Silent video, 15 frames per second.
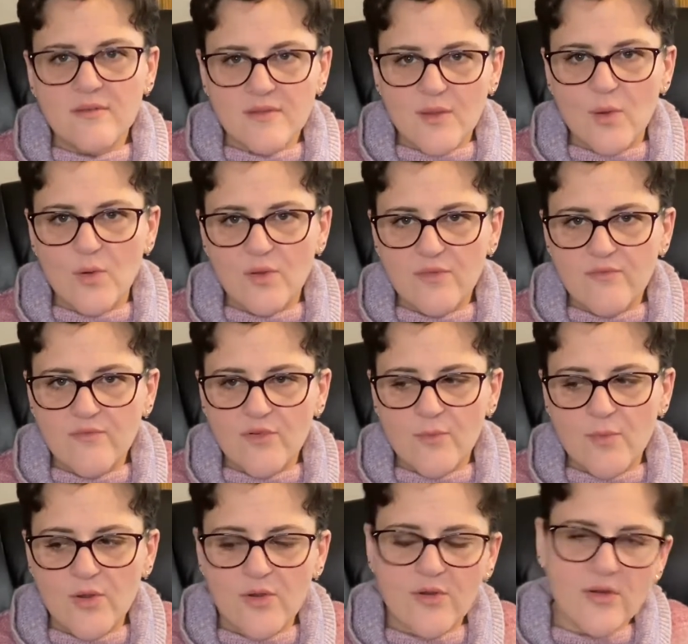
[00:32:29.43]
I ordered from
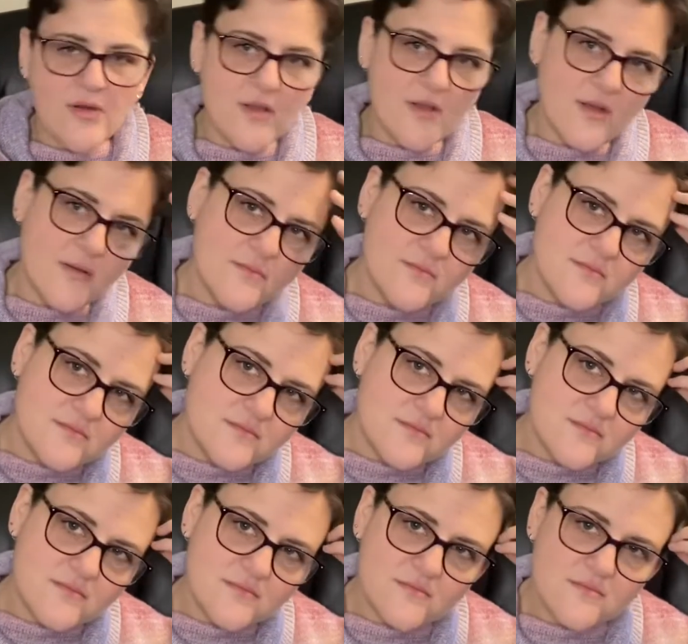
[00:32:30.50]
her
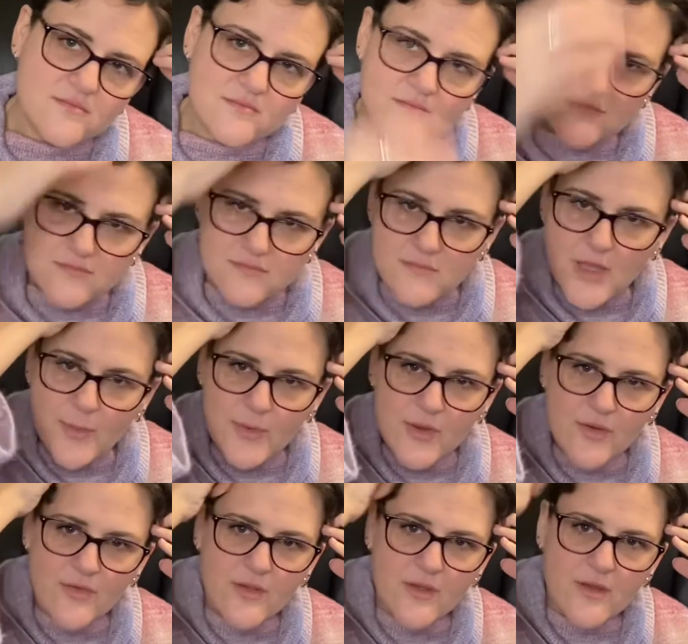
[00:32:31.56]
a couple
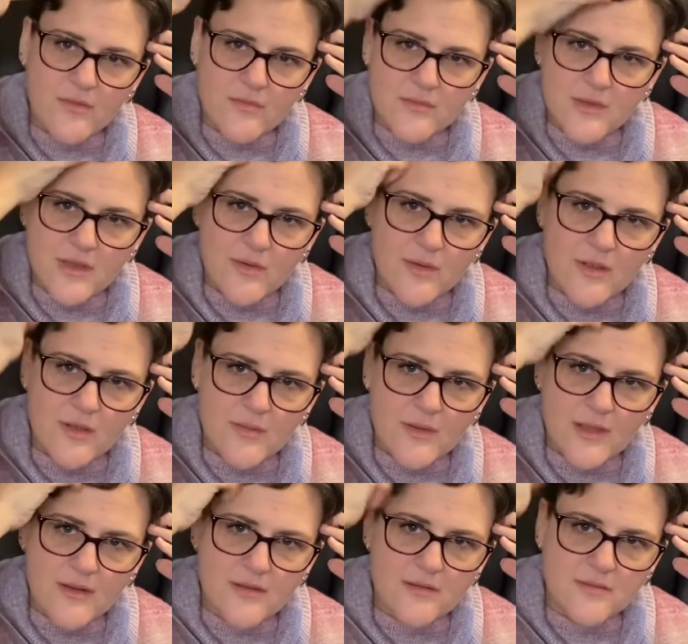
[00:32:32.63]
years ago, a year ago. I
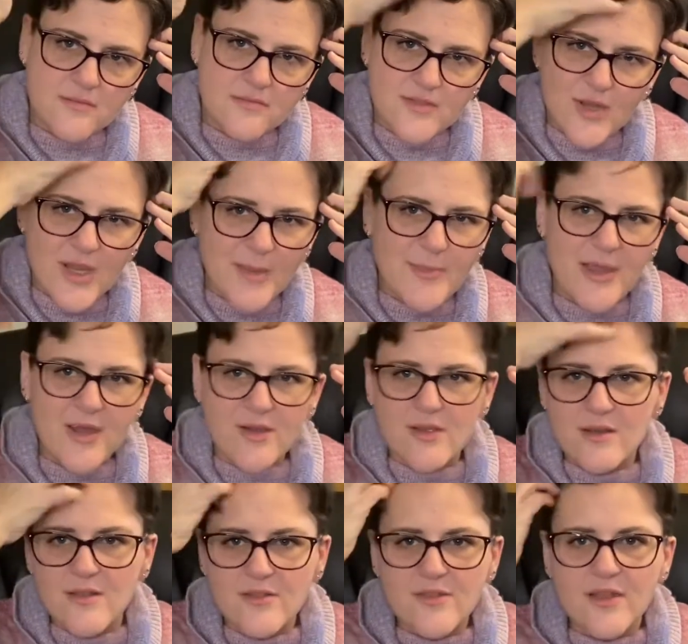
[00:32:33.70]
don't know. Sorry, I got my haircut.
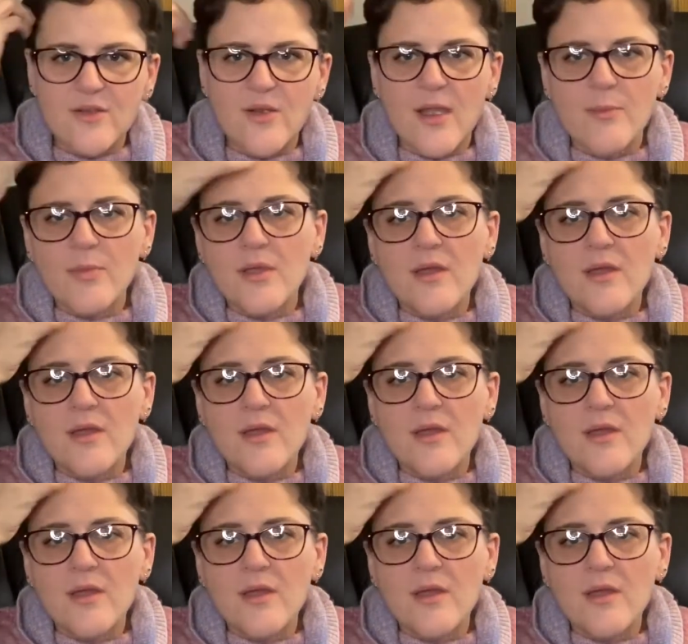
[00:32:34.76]
It looks like crap.